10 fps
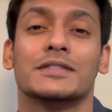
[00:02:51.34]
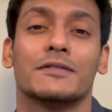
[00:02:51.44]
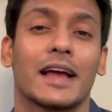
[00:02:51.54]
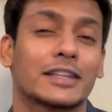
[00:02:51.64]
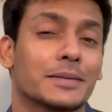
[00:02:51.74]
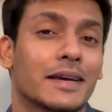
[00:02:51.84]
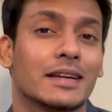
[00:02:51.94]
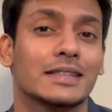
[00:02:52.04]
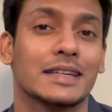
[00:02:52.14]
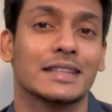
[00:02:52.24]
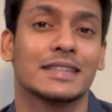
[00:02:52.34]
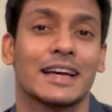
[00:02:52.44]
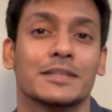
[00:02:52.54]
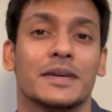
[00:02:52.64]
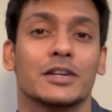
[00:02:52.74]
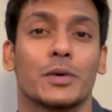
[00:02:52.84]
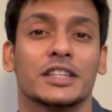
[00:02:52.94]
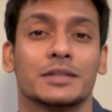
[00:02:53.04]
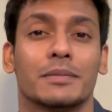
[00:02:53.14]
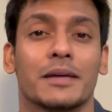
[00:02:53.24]
flagship killer status has been
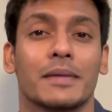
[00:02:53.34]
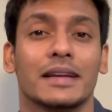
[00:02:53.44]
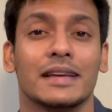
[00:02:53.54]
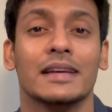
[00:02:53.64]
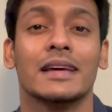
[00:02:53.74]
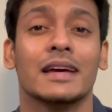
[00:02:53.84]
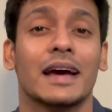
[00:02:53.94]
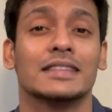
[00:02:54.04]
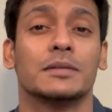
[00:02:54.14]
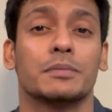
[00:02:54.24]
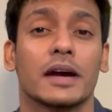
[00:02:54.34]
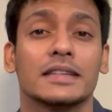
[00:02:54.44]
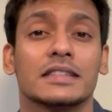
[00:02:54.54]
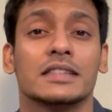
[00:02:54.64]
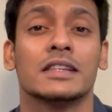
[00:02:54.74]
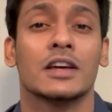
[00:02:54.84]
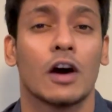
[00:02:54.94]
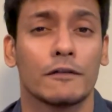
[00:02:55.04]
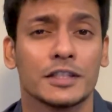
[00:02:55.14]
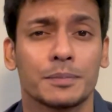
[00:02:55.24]
questioned by many as the prices
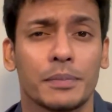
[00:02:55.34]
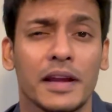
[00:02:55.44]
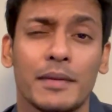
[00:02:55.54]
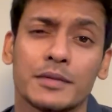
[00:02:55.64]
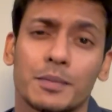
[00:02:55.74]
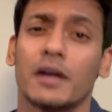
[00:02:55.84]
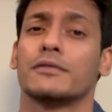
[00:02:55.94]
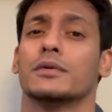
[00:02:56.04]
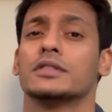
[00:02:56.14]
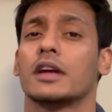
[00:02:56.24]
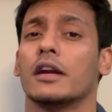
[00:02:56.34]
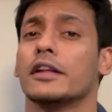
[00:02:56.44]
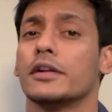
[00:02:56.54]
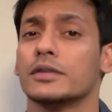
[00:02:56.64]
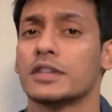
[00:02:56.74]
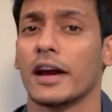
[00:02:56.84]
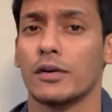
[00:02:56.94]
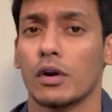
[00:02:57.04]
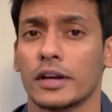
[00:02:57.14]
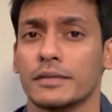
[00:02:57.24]
of its premium smartphones continue to
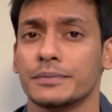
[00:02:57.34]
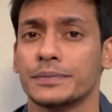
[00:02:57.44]
skyrocket.